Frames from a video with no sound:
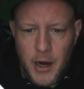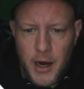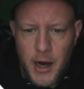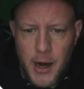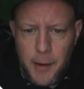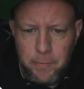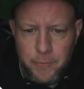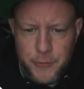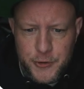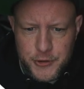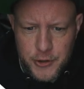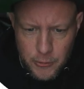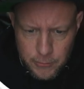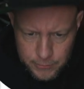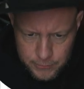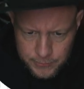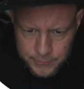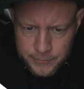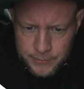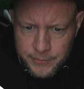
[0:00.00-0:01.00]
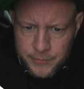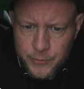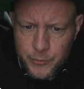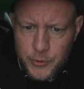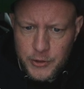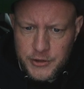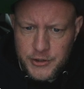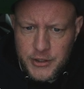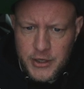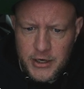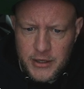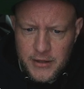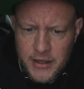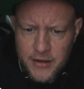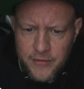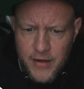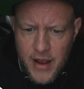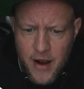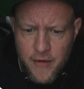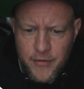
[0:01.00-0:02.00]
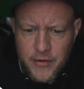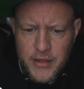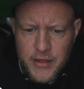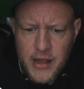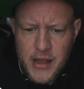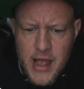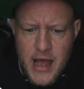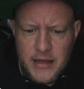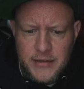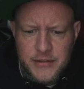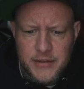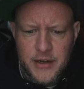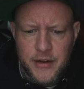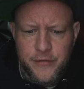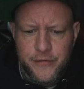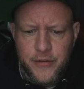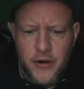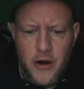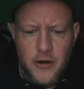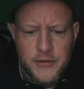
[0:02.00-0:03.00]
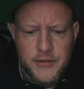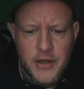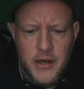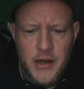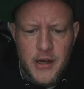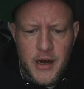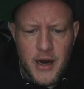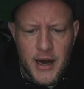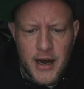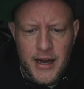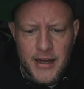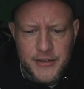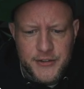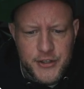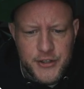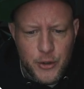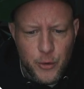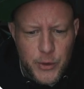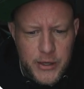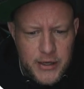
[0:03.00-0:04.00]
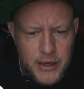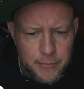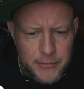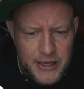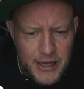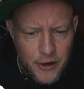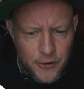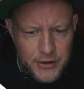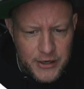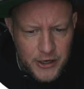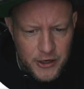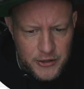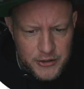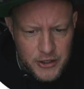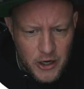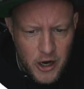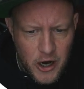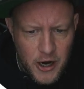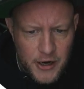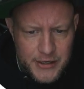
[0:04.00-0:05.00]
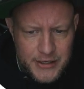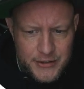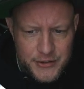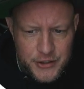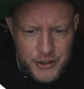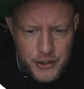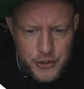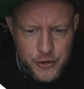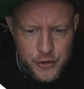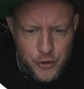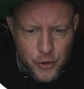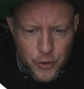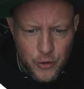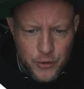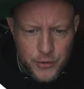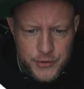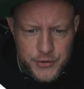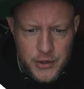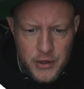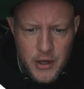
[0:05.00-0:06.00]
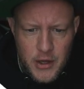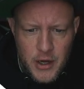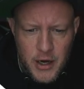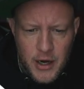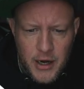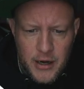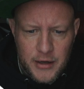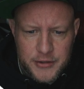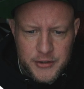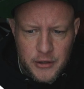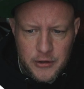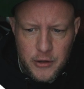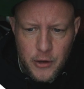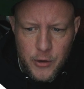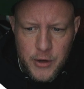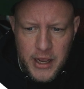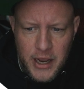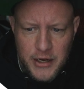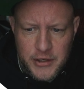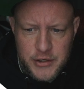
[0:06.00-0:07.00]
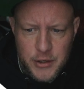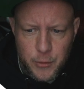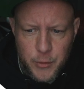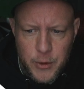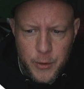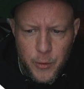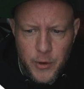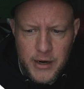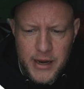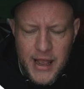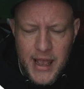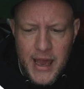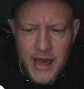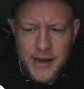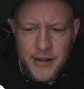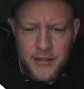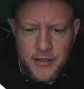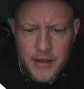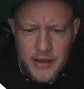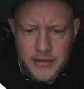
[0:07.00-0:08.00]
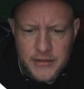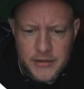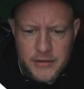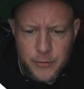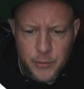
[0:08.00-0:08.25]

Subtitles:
So we're just going to leave everything as a default until we come down here to audience controls, to location. We want to edit this.